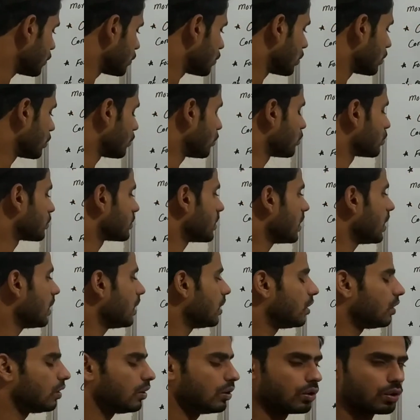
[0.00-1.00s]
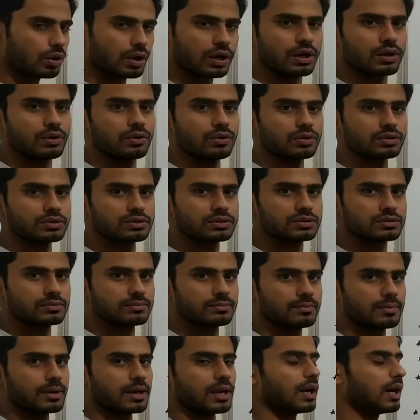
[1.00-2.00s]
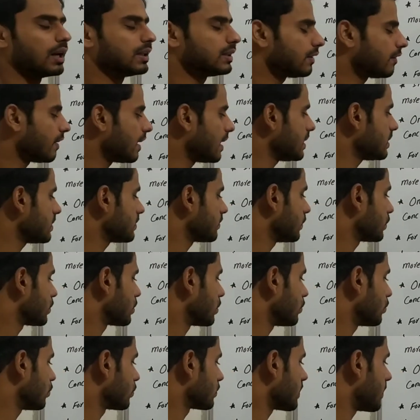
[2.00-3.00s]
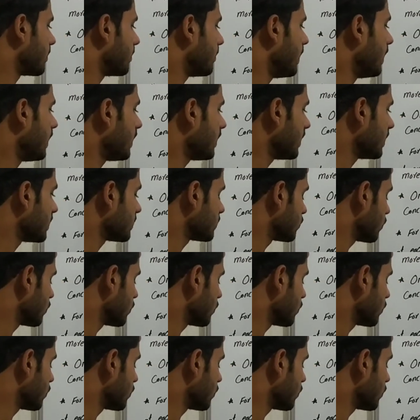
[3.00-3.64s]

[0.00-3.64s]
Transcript: should use the loading dose. But otherwise we should use the maintenance